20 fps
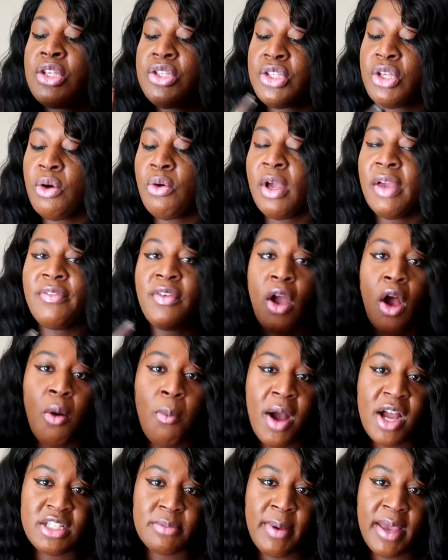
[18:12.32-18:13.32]
So if
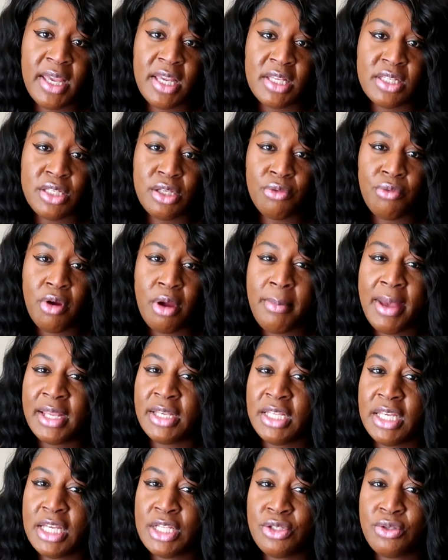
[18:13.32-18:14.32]
y'all watch my Instagram,
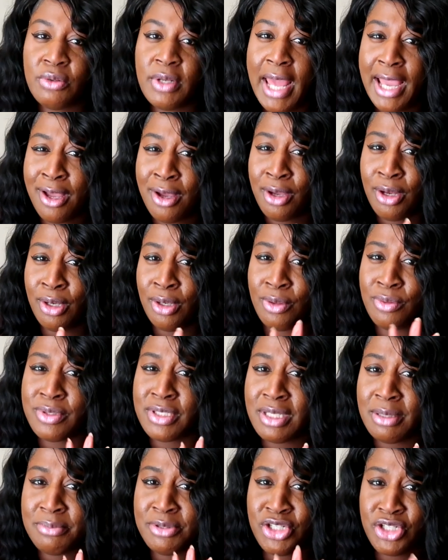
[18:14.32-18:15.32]
I did do like a
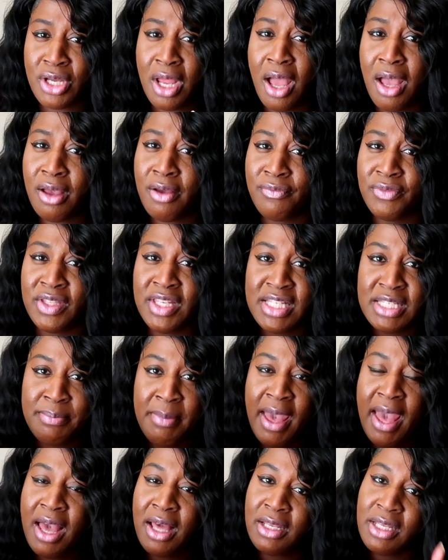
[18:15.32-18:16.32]
close-up shot of these
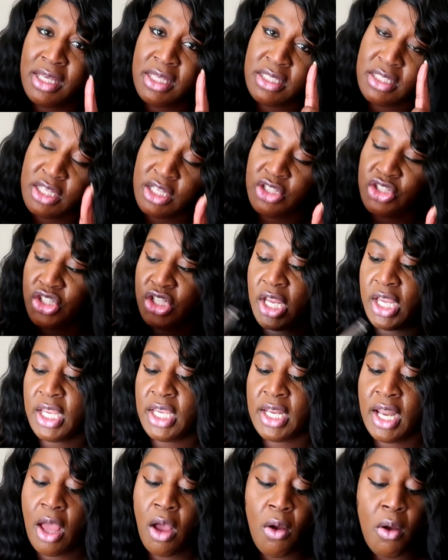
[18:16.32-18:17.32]
palettes.
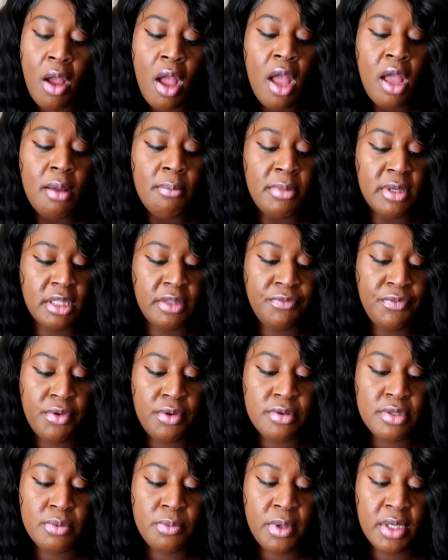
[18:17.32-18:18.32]
Check it out. But the
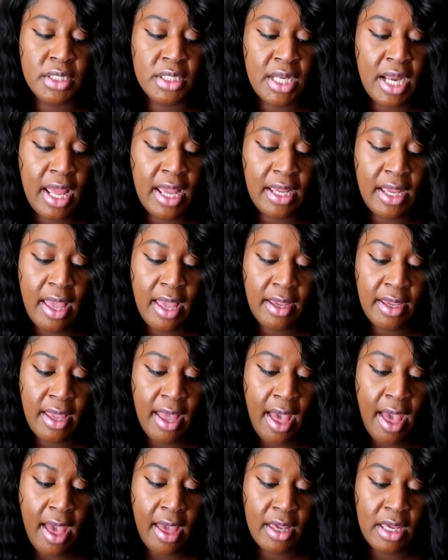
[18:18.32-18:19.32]
first one that I
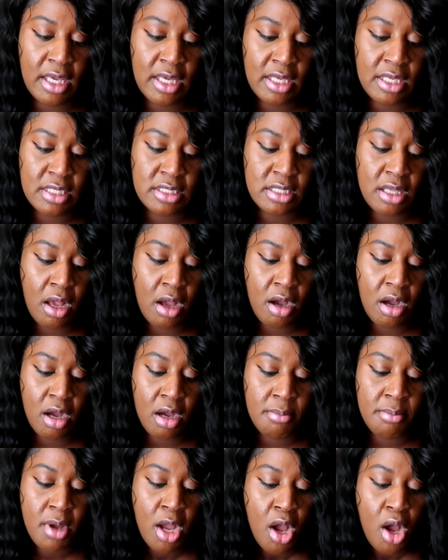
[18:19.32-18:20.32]
got is
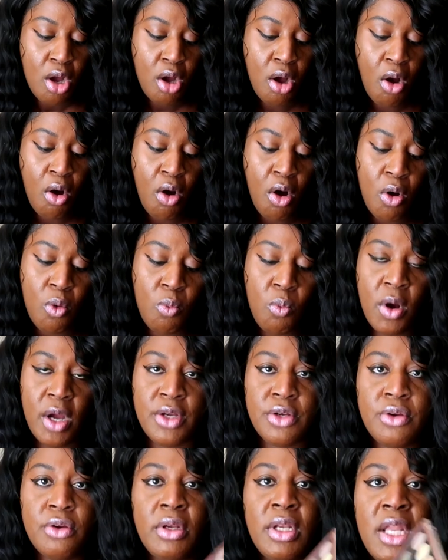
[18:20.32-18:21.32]
um, called
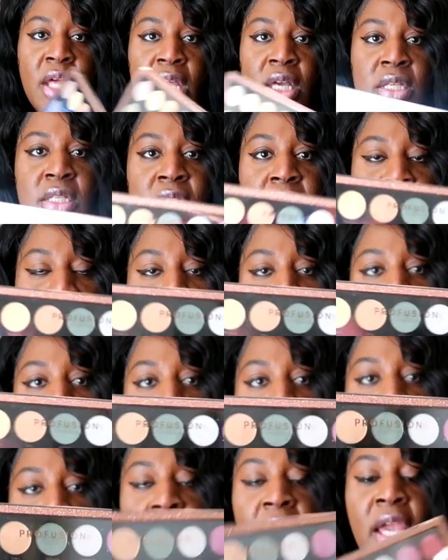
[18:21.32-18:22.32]
Wonderlust
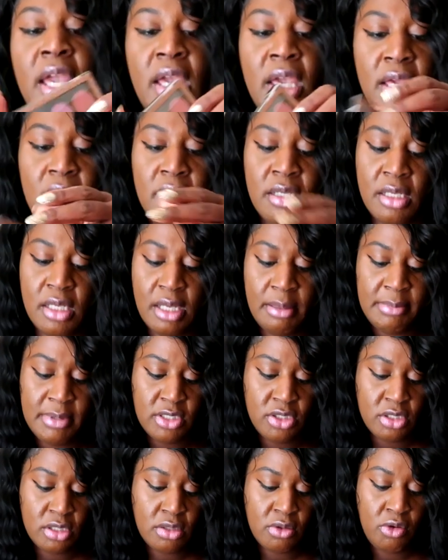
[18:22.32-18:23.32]
and let
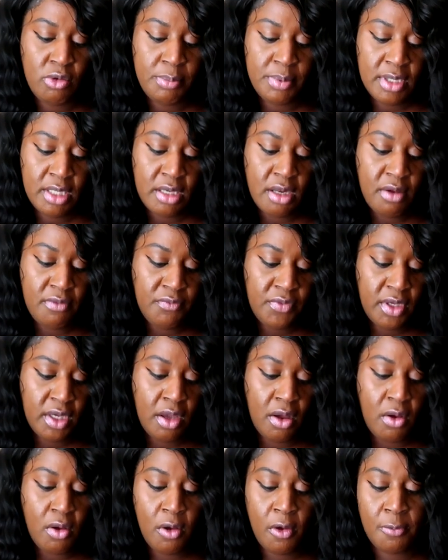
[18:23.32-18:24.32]
me just open it up for
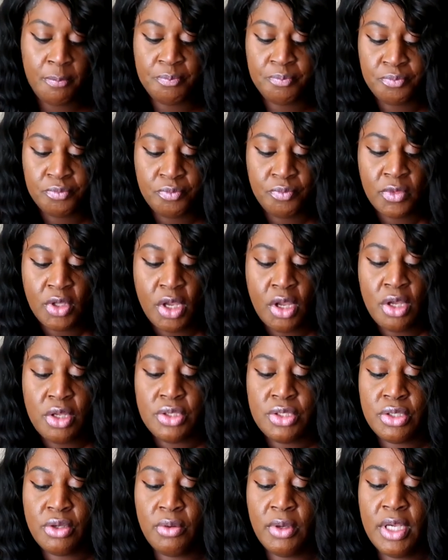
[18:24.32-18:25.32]
y'all
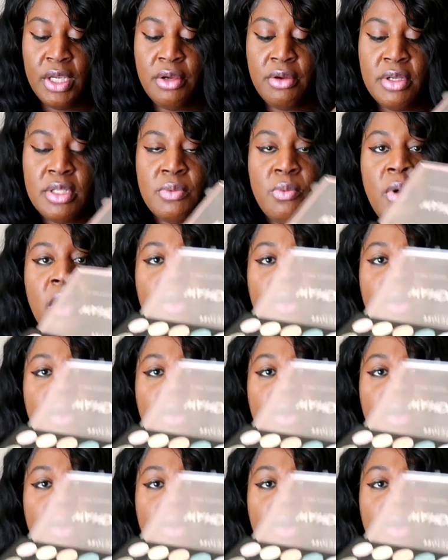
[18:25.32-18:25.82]
so here is